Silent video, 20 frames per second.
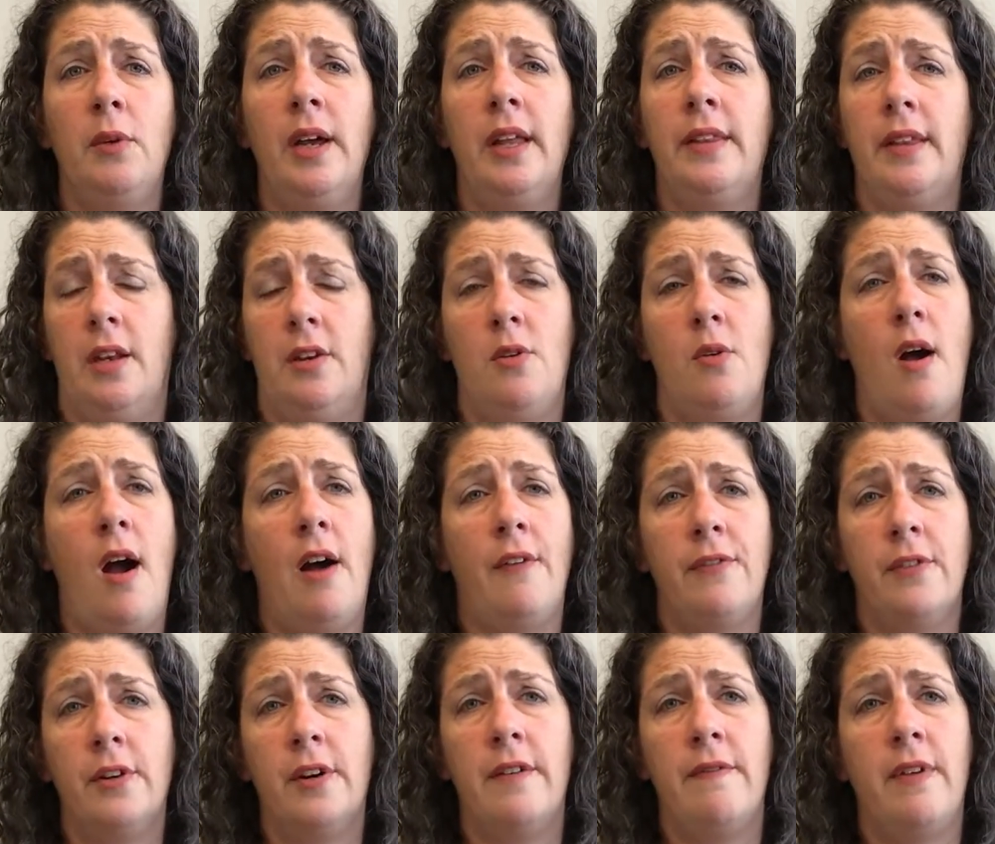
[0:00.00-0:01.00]
with and who
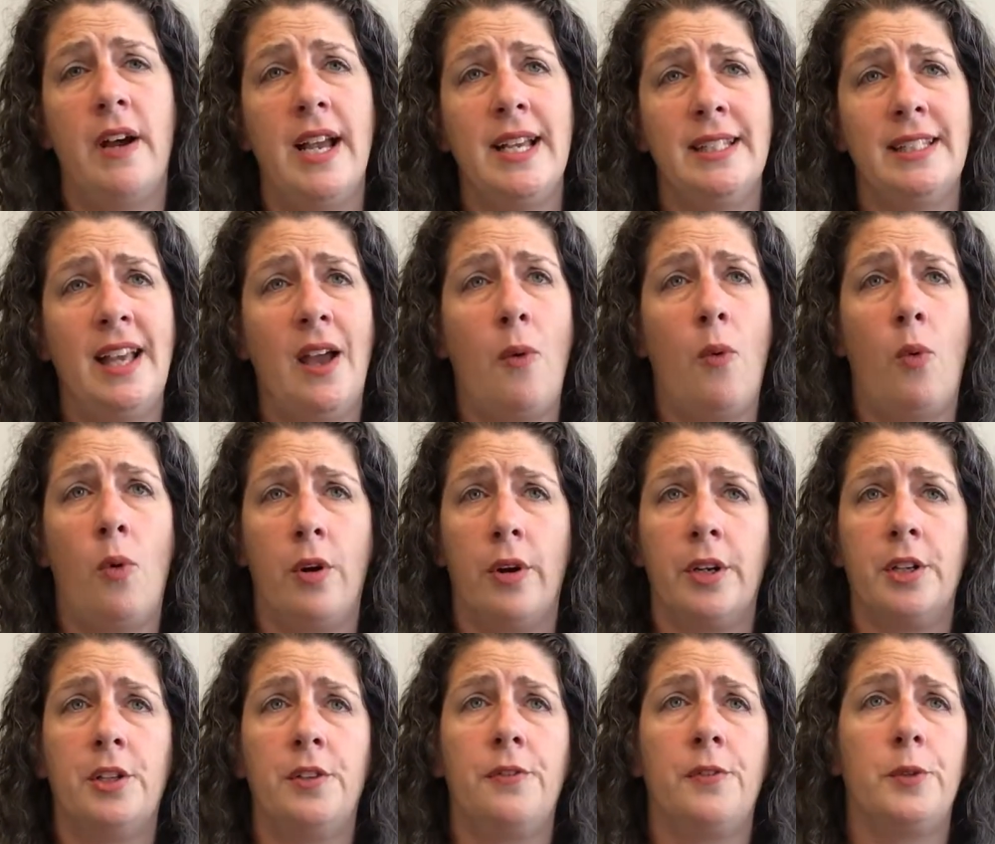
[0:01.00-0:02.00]
offer advice that
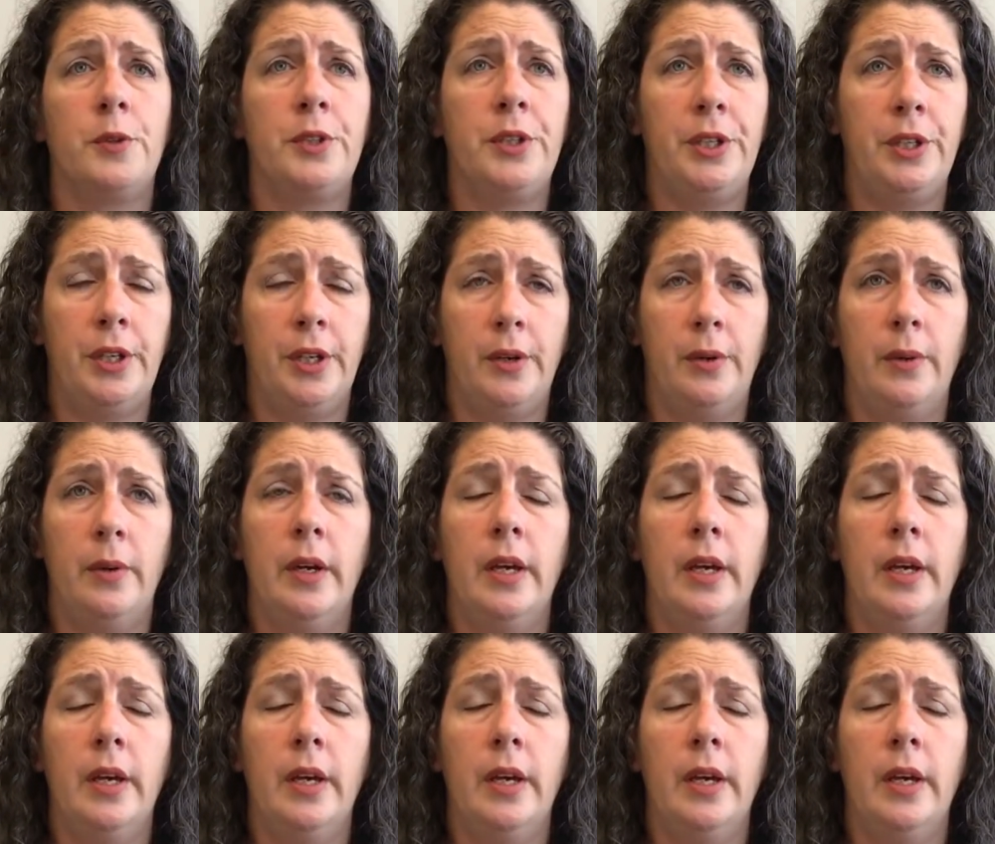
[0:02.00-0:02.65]
works for you.